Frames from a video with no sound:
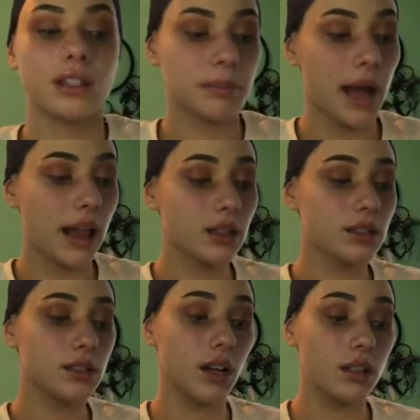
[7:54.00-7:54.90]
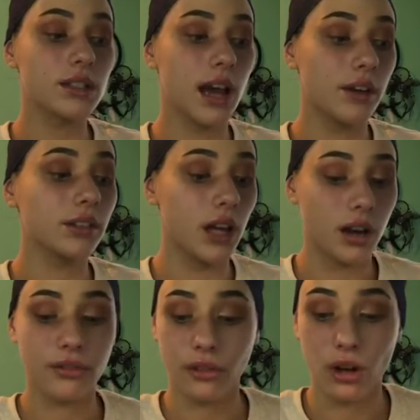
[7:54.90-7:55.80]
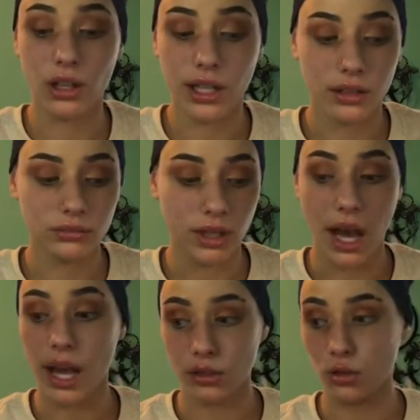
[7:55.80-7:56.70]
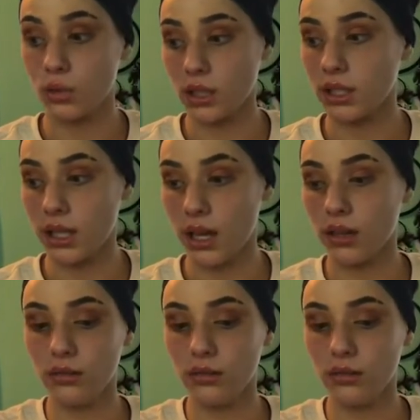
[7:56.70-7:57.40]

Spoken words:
this palette does have a lot of fallout, as you can tell.